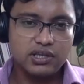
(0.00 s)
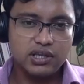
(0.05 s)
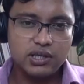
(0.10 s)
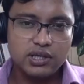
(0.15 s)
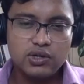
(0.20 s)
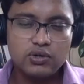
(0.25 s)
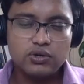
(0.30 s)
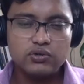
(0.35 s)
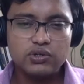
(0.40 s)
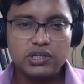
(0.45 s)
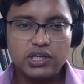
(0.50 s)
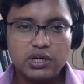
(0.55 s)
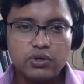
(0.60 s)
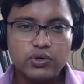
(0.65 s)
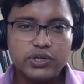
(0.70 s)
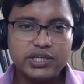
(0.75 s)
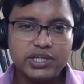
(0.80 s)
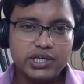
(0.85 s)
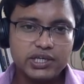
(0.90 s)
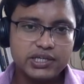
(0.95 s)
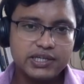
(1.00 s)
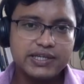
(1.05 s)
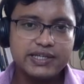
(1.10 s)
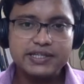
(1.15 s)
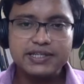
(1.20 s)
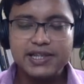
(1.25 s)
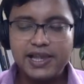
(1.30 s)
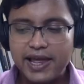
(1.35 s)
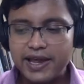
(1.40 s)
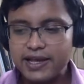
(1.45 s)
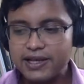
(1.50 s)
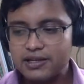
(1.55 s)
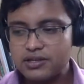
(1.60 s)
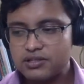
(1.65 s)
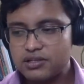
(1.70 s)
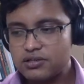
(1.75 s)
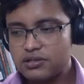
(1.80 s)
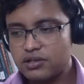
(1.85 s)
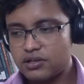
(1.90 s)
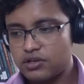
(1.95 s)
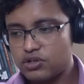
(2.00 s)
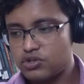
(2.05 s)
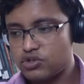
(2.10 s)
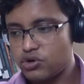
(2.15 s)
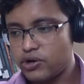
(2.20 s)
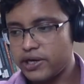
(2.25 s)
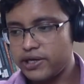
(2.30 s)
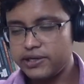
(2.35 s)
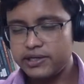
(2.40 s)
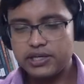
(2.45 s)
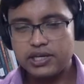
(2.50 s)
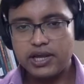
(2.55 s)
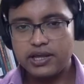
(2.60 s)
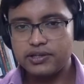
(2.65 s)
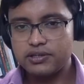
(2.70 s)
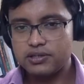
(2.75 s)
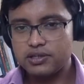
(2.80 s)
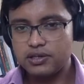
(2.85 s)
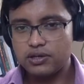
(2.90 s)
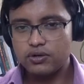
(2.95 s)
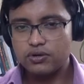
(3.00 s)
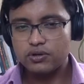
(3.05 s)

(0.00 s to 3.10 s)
equity dislikes joint tenancy.